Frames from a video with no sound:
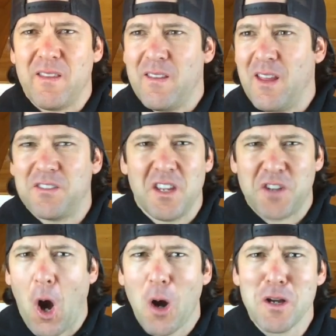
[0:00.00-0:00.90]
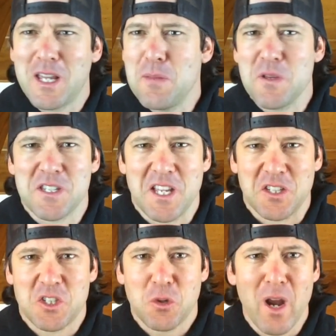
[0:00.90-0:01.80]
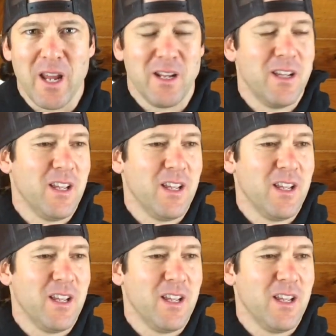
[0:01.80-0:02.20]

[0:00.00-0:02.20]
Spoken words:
it's hard to keep this thing straight."